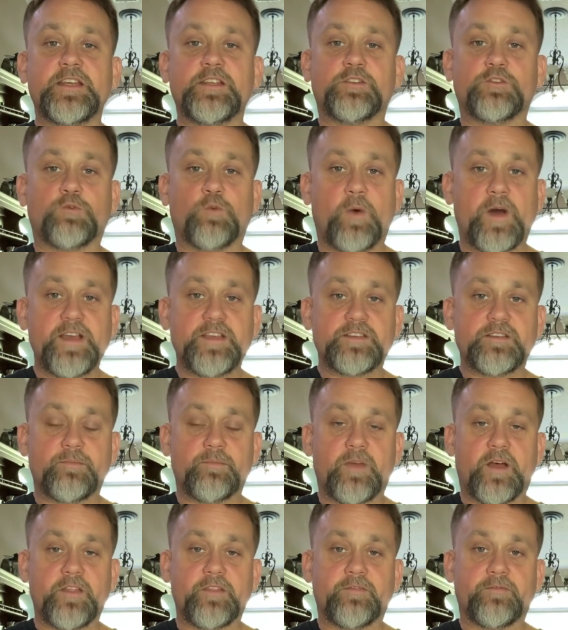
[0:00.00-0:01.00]
twice a
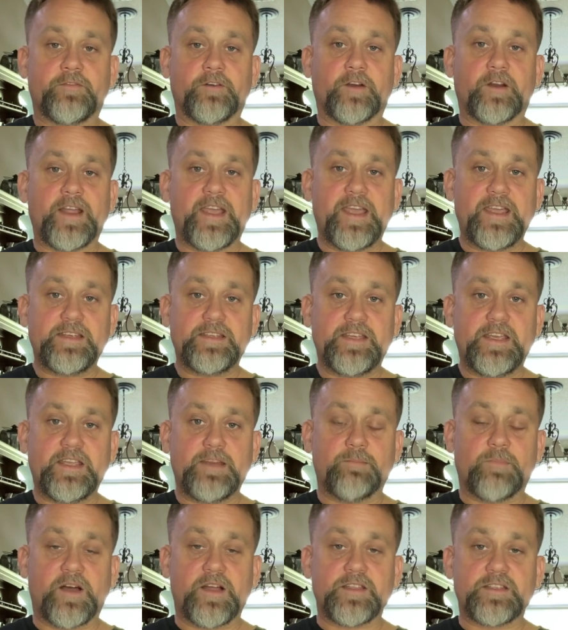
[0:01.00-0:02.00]
month for 18
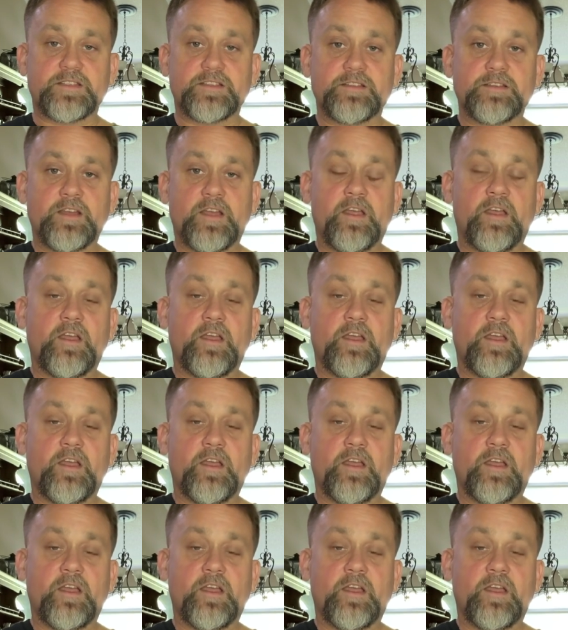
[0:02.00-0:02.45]
months.